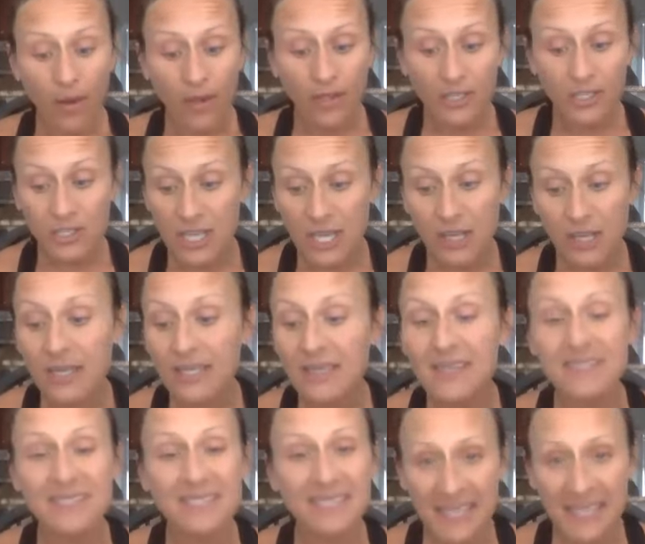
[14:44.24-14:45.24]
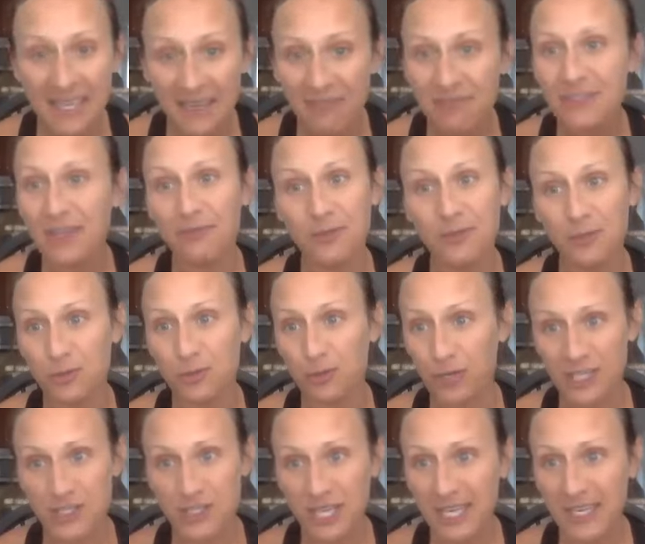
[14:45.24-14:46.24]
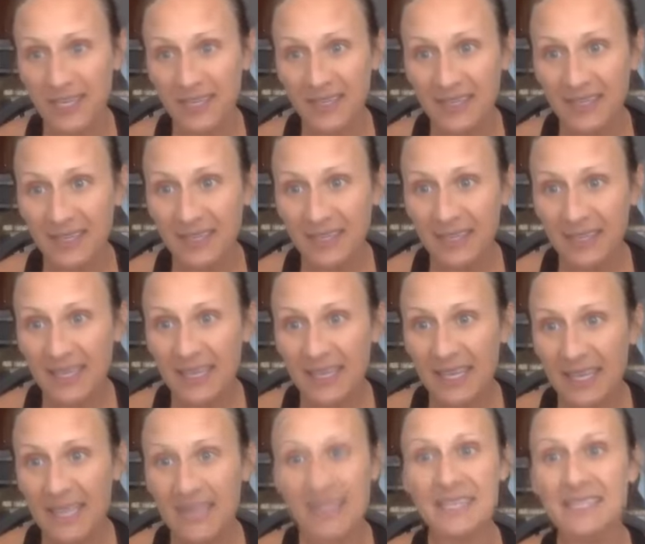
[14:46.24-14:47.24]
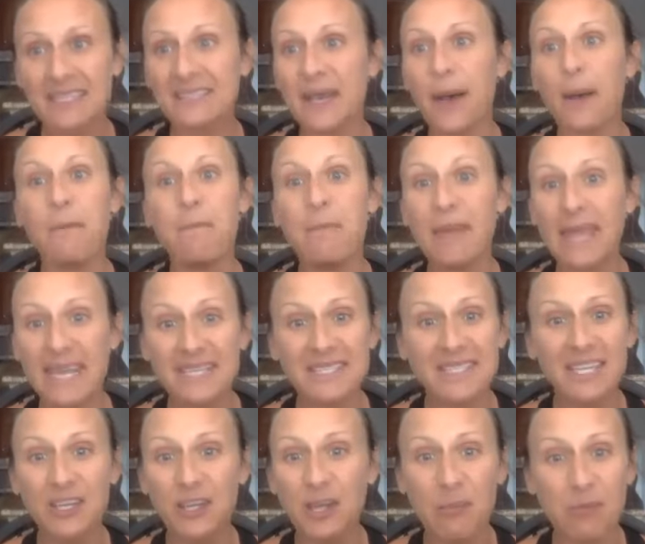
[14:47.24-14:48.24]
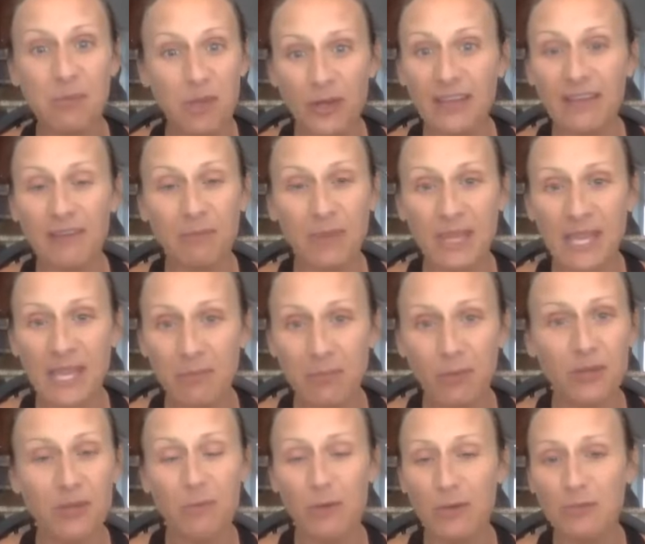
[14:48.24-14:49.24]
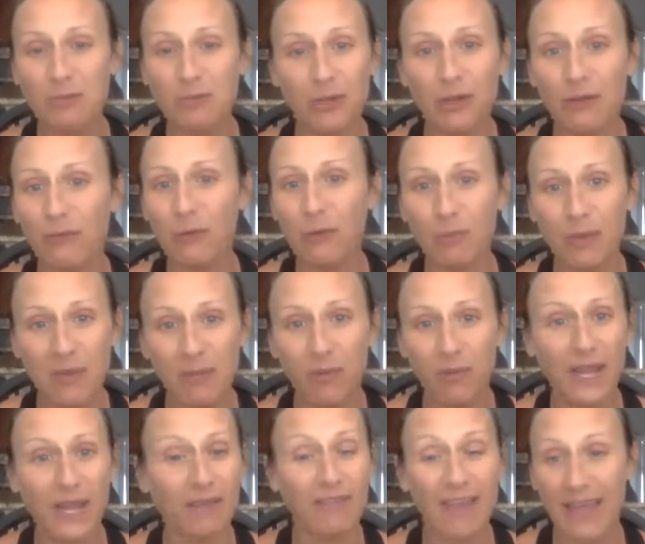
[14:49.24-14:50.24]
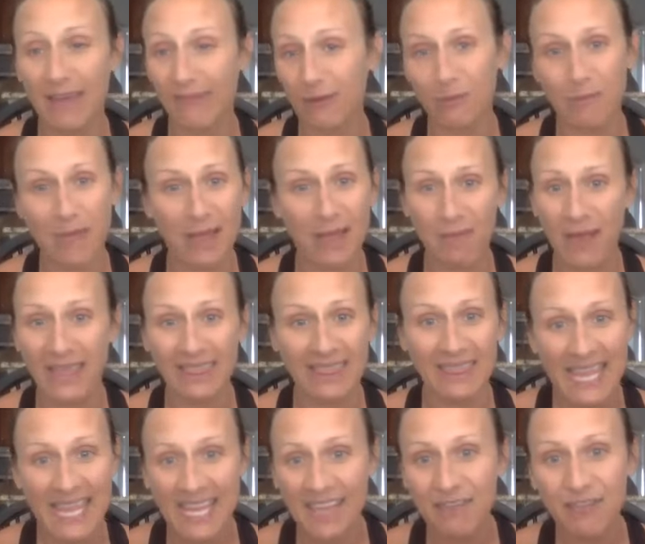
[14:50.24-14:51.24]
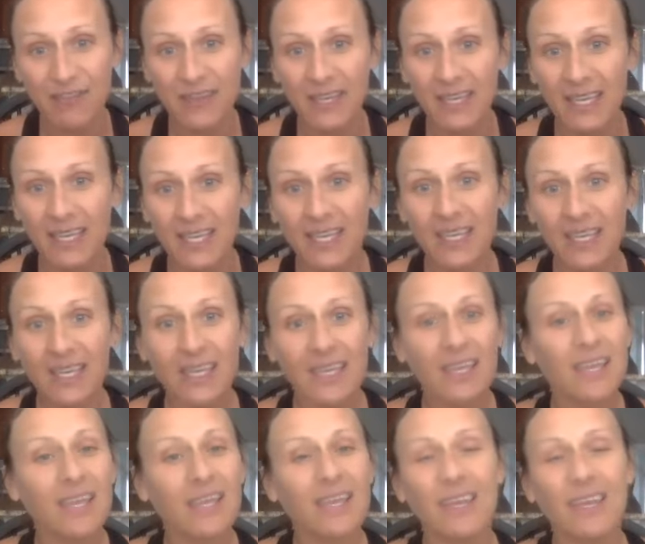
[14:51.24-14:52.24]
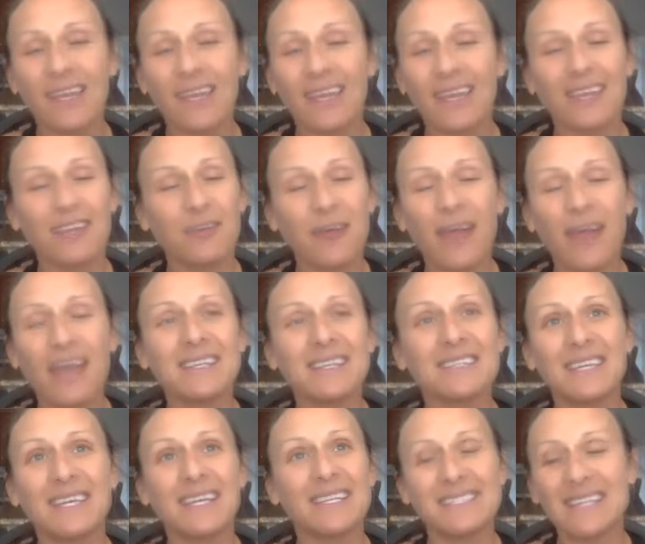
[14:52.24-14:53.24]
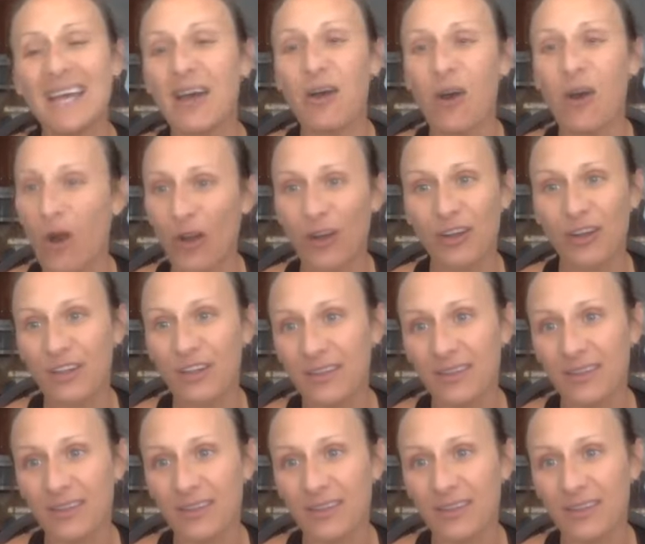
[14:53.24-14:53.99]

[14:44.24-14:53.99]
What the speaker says: Sharing this gift of nutrition in this amazing community of people, the most beautiful people that I've ever met in my life, you guys, it's not hard.